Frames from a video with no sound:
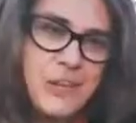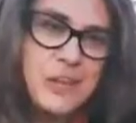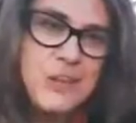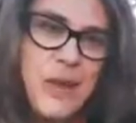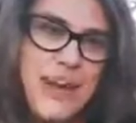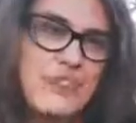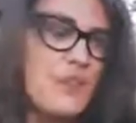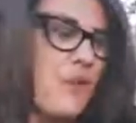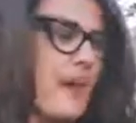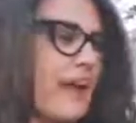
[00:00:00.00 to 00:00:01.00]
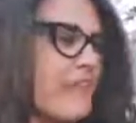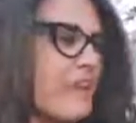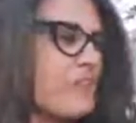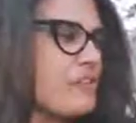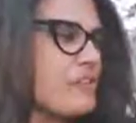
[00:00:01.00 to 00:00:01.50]
So as you have
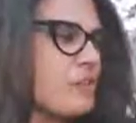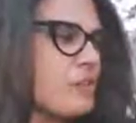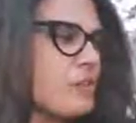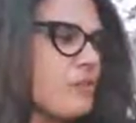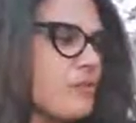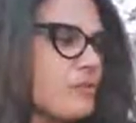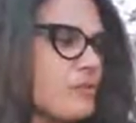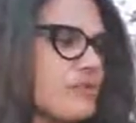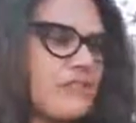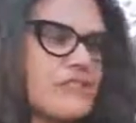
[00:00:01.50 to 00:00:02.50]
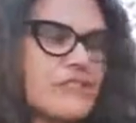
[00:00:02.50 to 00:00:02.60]
all of these corrosive,